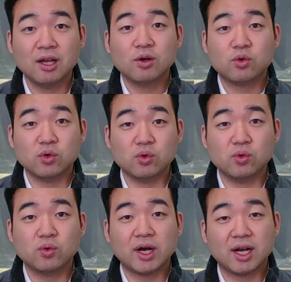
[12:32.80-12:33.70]

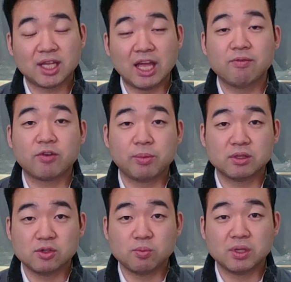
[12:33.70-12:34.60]
who came from the
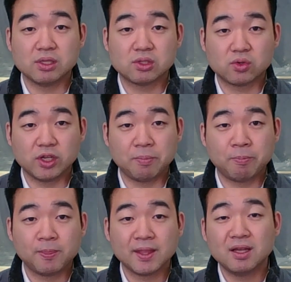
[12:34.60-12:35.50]
2P stream.
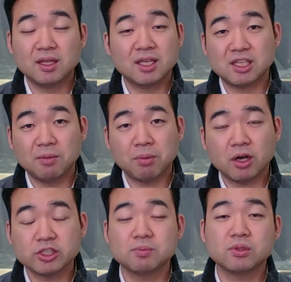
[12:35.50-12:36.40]
Is it
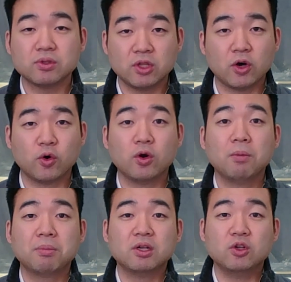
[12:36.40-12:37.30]
impossible? No,
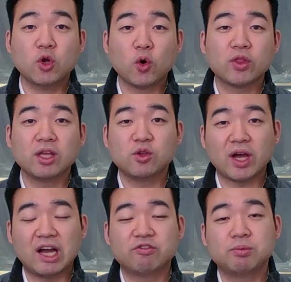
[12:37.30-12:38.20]
but know that you
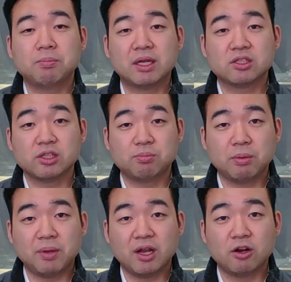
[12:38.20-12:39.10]
have to be mentally
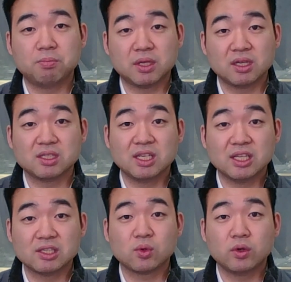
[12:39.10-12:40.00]
prepared because it is
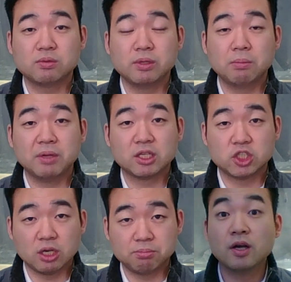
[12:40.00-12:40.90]
going to be a big jump.
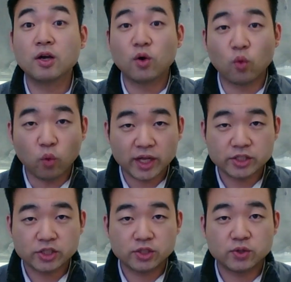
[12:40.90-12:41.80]
When
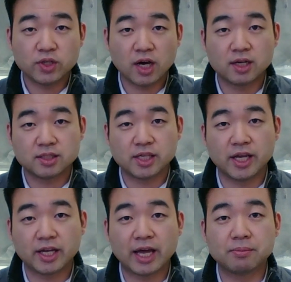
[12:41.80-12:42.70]
should you not
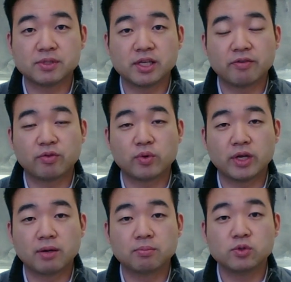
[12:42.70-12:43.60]
take MCF
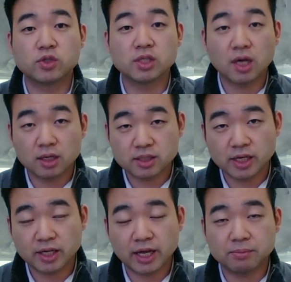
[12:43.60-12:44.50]
3M? You should not
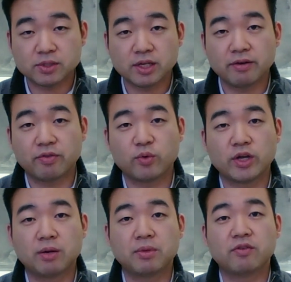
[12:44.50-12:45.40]
take MCF
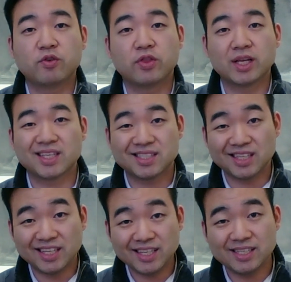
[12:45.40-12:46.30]
3M if you think it's an
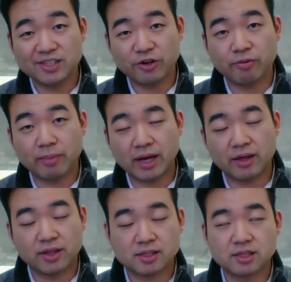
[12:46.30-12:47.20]
easier math
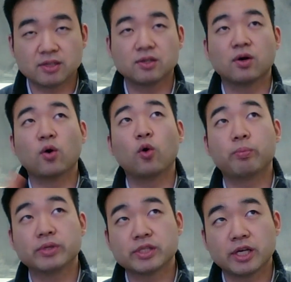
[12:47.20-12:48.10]
that still
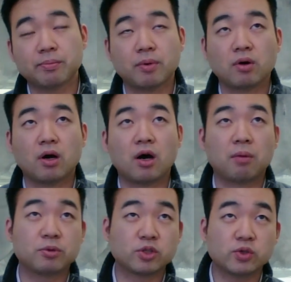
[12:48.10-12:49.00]
opens up
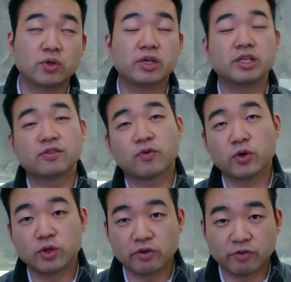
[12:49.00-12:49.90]
opportunities for
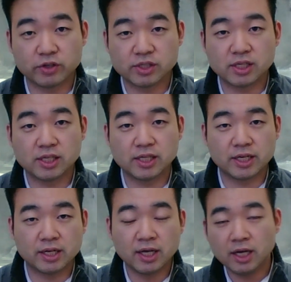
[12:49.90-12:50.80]
university
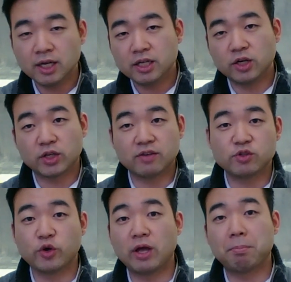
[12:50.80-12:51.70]
and gives
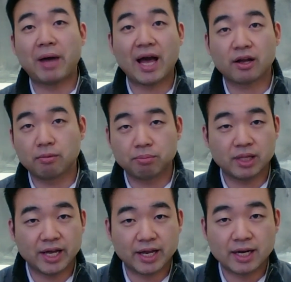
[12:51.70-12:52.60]
you a backup
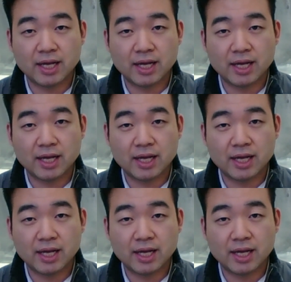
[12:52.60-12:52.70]
plan.